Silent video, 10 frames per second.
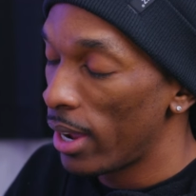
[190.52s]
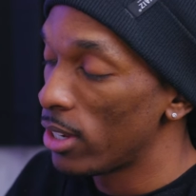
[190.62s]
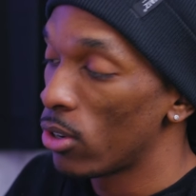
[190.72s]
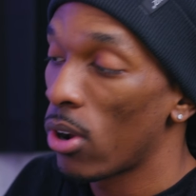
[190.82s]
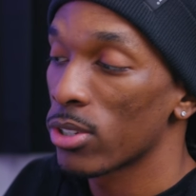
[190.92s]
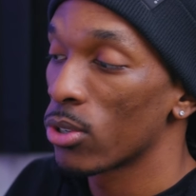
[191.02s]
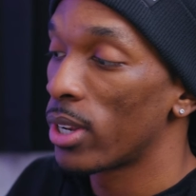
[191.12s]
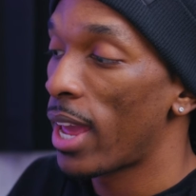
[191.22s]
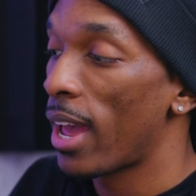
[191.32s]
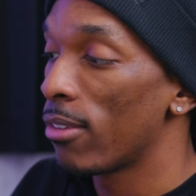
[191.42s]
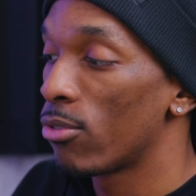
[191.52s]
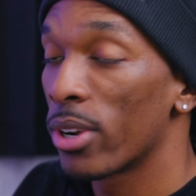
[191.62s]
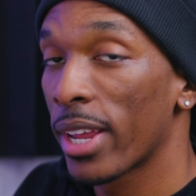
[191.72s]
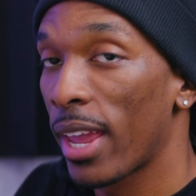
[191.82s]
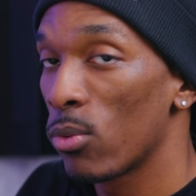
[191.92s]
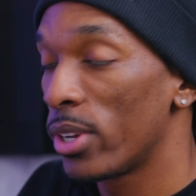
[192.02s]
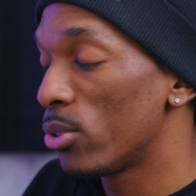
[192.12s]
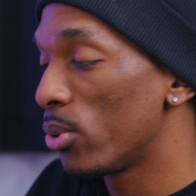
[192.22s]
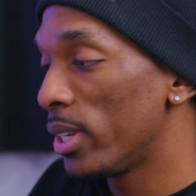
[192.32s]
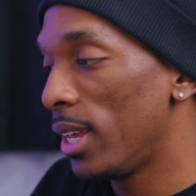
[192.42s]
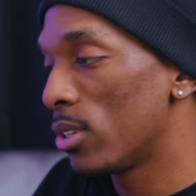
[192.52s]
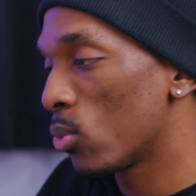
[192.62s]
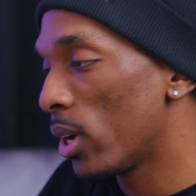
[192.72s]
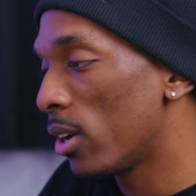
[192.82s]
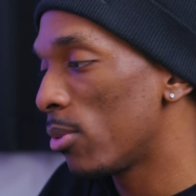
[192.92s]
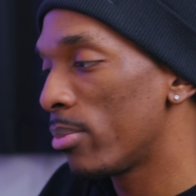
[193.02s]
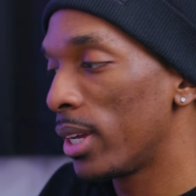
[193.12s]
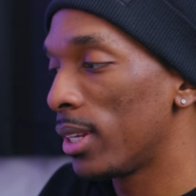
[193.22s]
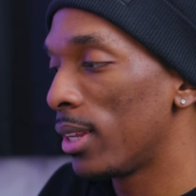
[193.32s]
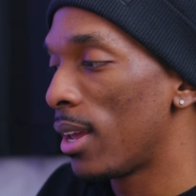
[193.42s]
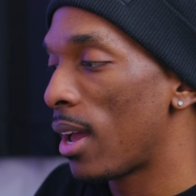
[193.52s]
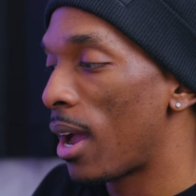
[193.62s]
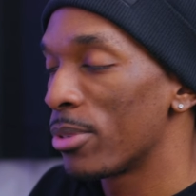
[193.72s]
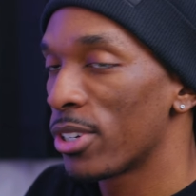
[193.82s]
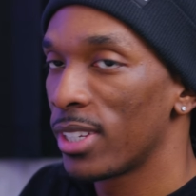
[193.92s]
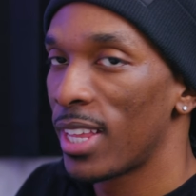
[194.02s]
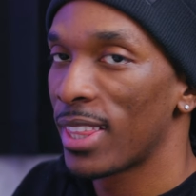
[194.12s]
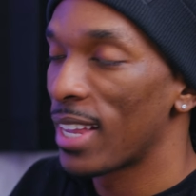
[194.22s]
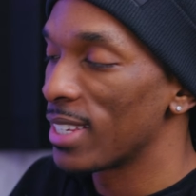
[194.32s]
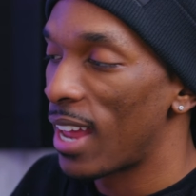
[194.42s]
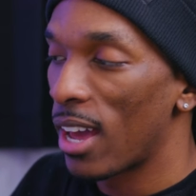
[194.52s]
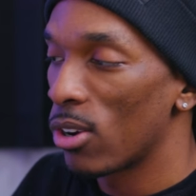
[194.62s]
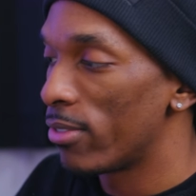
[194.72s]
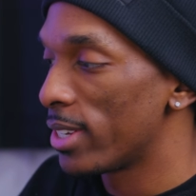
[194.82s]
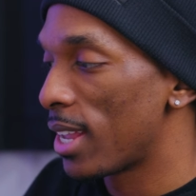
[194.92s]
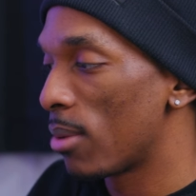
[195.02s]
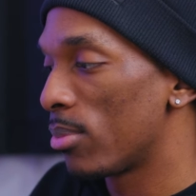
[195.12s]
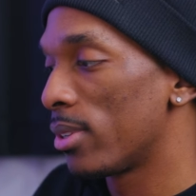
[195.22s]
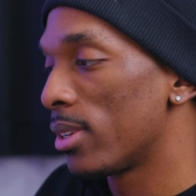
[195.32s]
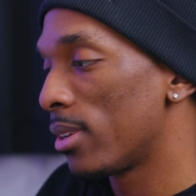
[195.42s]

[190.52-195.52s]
And you're also gonna have 4K 120 as well, but I'm sure that that's not oversampled.